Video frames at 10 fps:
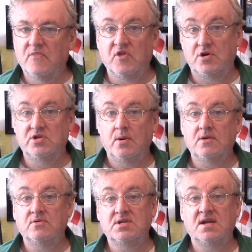
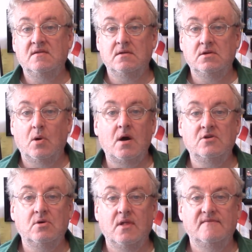3210, you know,
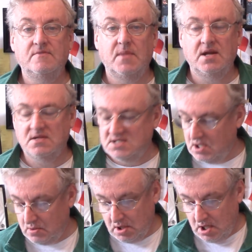under 11 minutes.
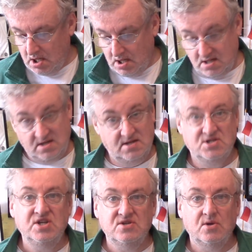So
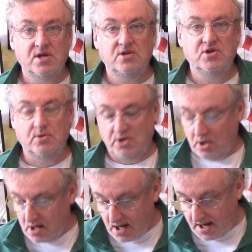she's only a
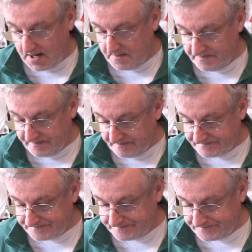junior. Um,
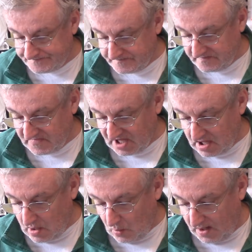
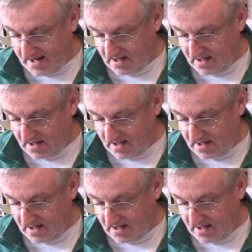what